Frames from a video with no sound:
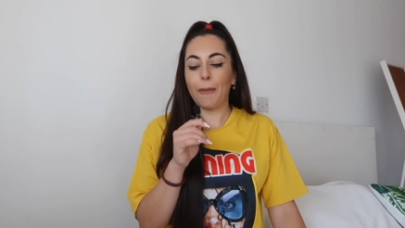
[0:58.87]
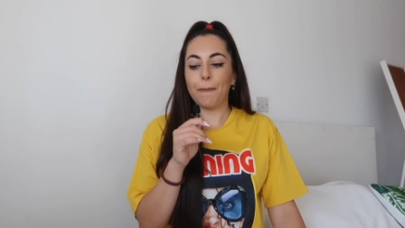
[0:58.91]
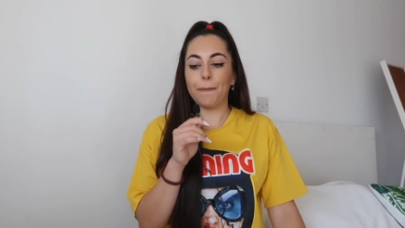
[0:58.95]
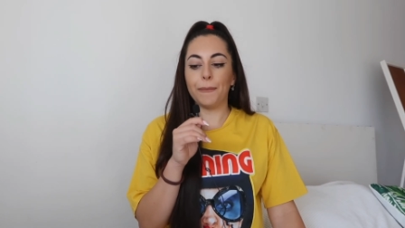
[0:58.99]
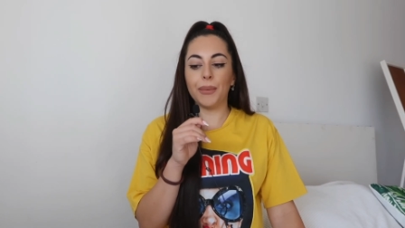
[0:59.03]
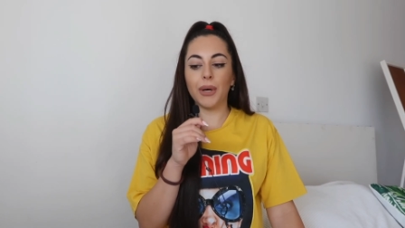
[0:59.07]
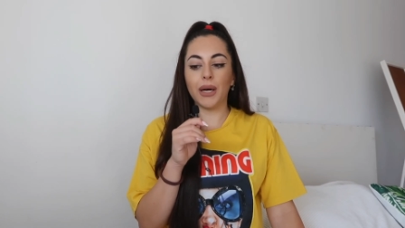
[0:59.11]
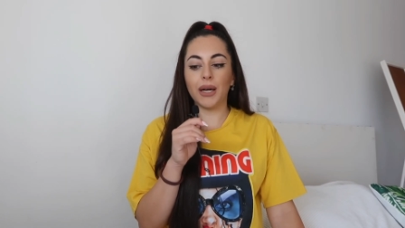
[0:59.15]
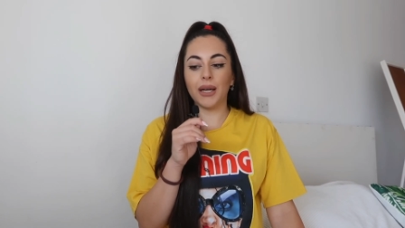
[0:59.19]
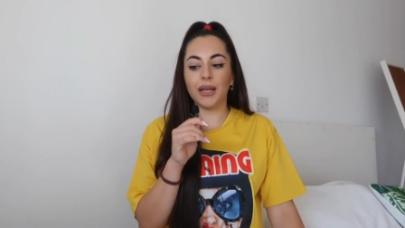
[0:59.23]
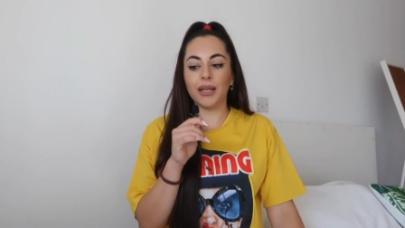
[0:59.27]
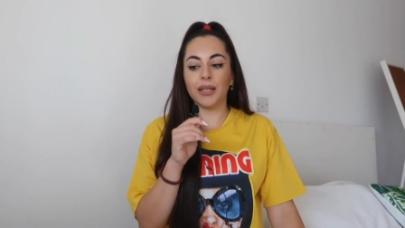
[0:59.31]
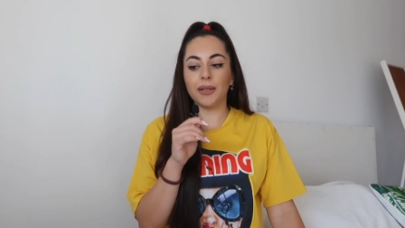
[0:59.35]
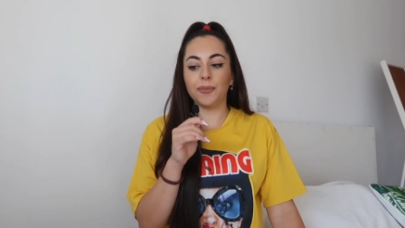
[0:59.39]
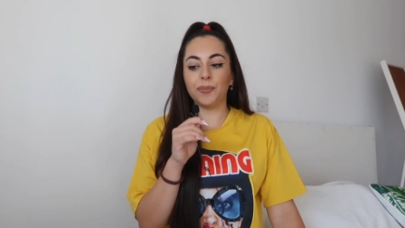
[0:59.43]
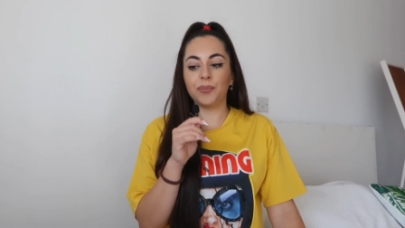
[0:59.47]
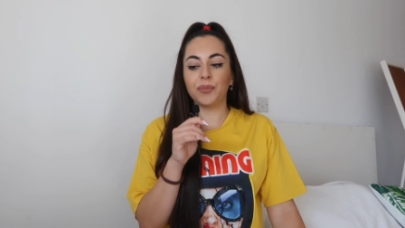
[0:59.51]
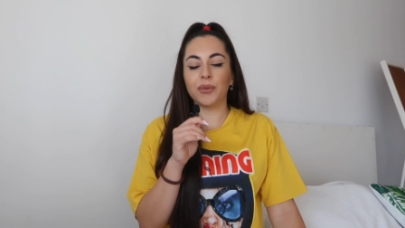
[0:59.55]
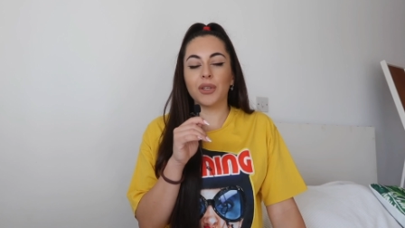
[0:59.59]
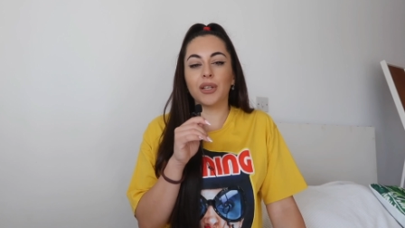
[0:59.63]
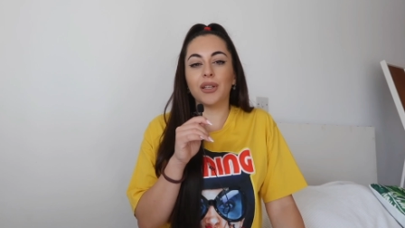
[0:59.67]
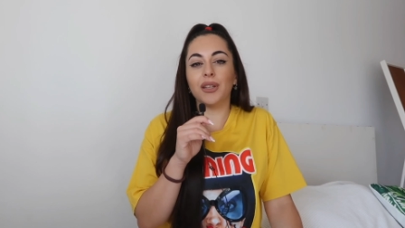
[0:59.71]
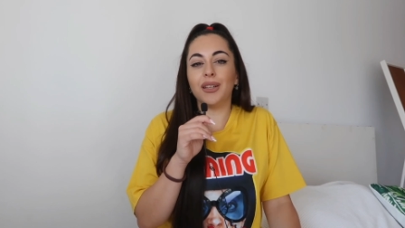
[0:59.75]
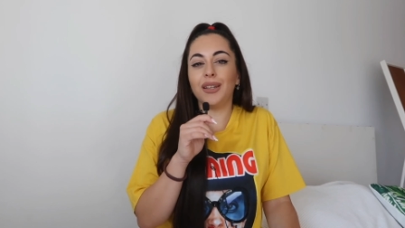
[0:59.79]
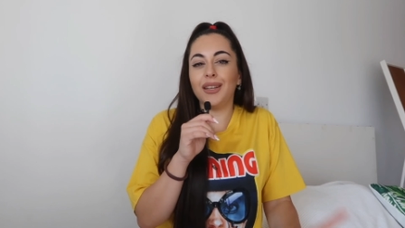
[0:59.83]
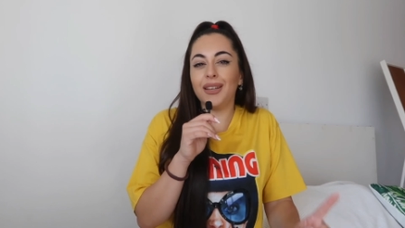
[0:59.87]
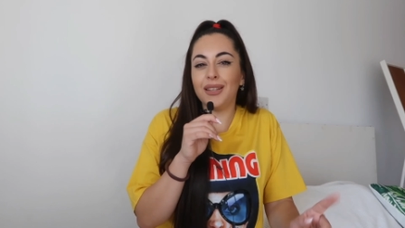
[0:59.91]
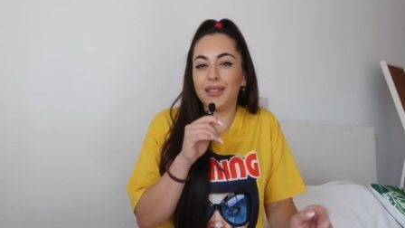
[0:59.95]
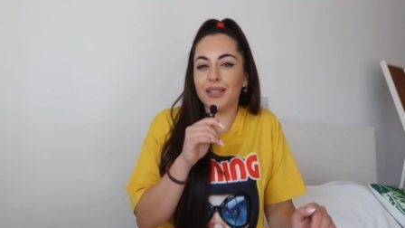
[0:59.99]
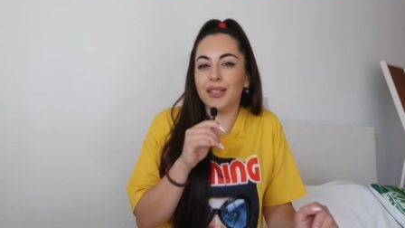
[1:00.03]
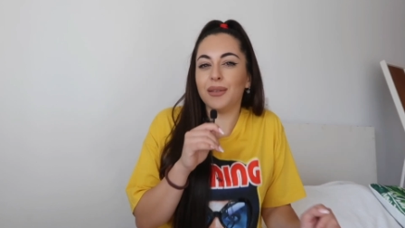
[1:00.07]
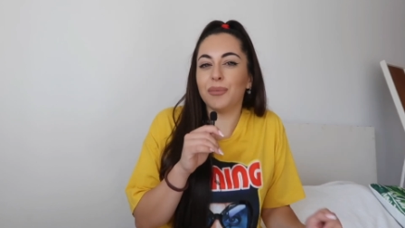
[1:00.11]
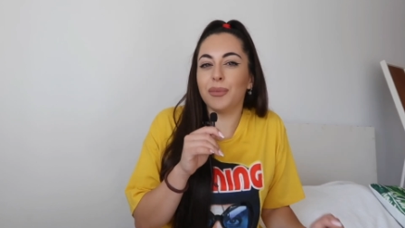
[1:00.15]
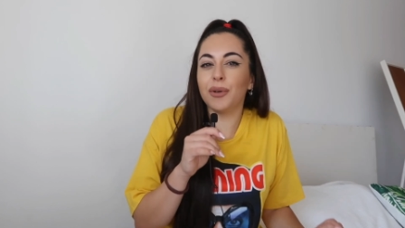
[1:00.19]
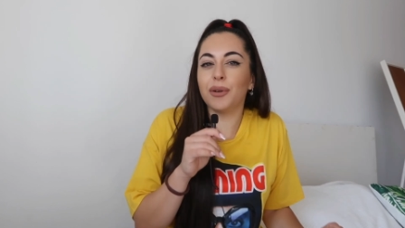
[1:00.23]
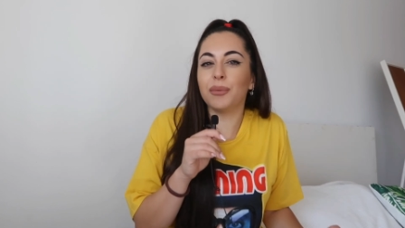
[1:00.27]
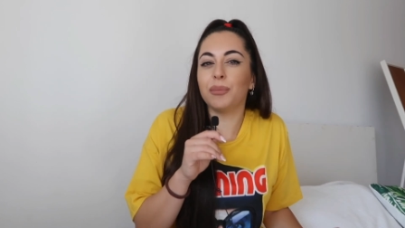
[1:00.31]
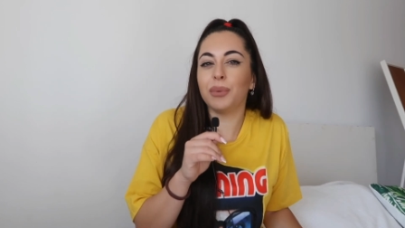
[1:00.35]
but could Ez
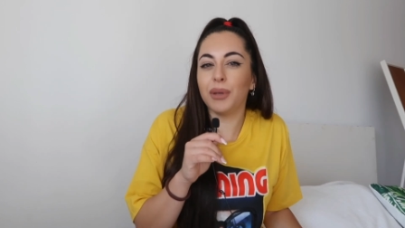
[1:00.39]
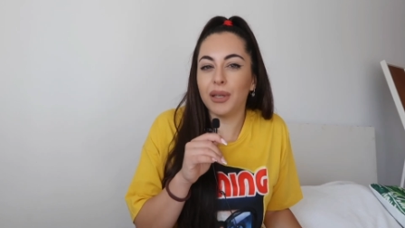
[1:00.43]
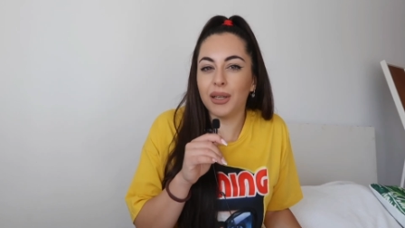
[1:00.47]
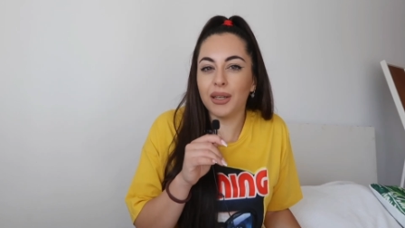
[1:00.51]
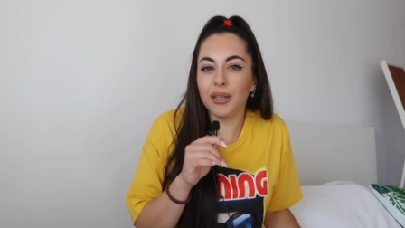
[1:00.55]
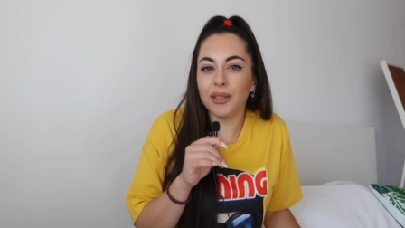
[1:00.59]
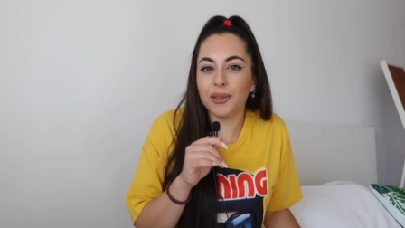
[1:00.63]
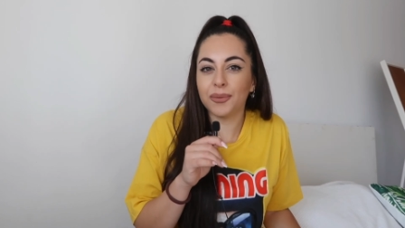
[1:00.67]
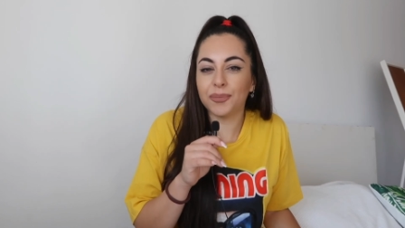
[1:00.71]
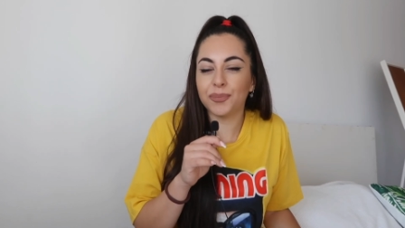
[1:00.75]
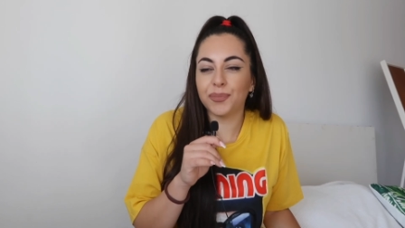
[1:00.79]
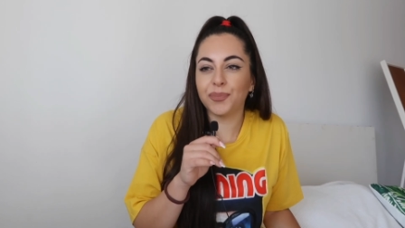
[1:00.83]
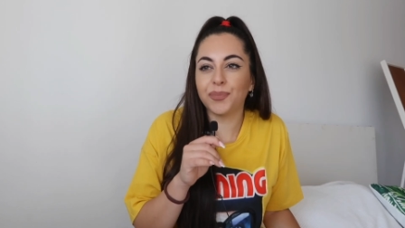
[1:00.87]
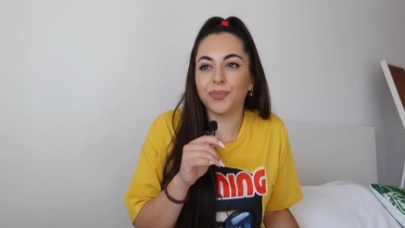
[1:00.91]
Mil beat it?